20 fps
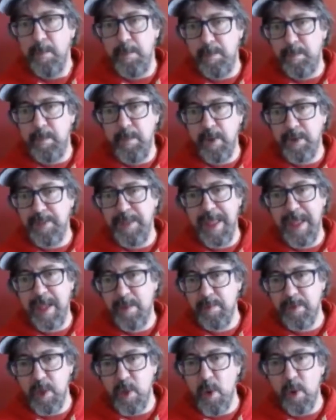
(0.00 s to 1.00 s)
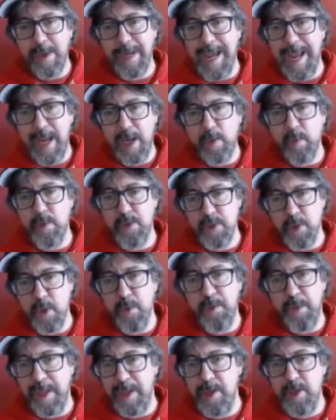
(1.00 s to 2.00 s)
but the organic result they
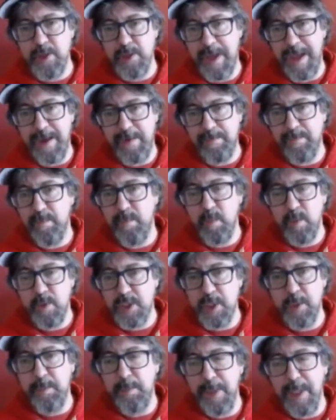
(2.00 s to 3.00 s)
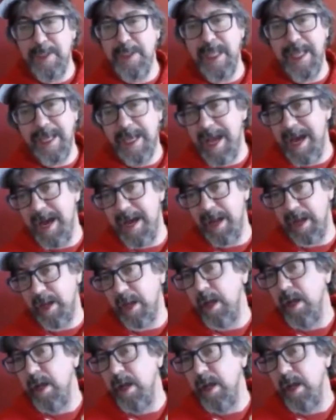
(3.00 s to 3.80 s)
used to have was completely gone.